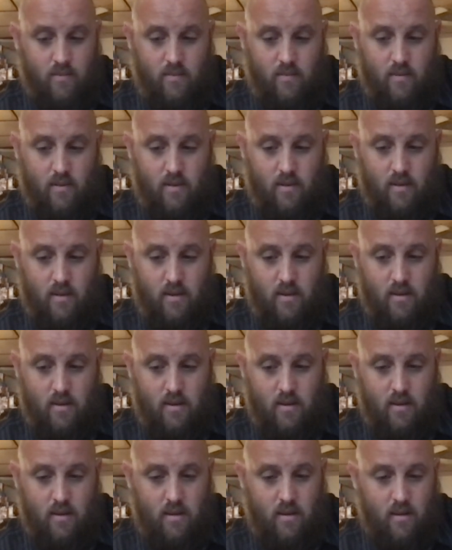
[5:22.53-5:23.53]

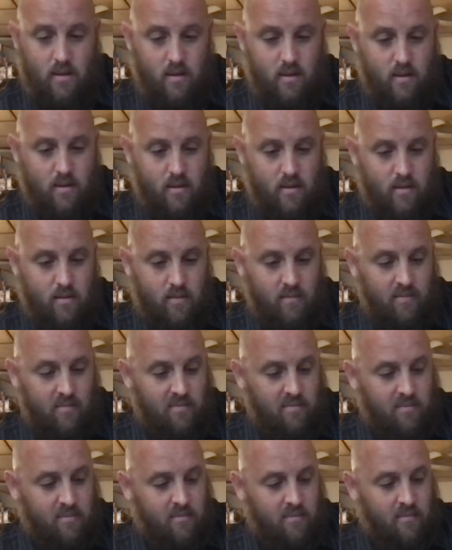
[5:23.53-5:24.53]

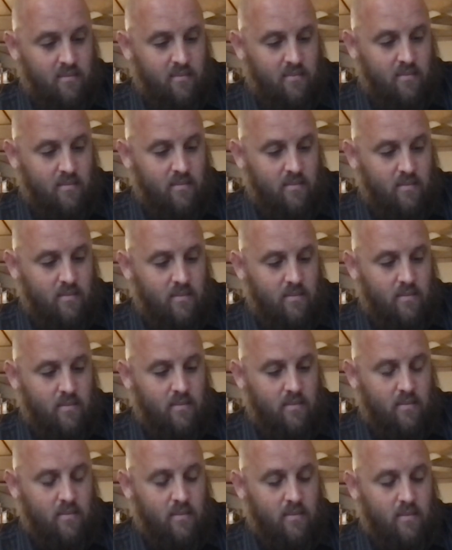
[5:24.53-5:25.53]

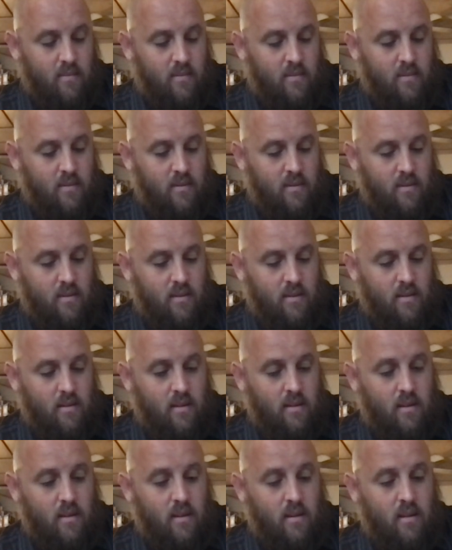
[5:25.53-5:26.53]

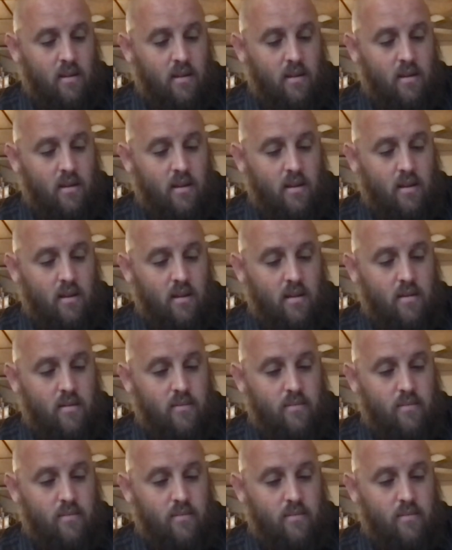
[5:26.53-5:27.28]
Nothing is said.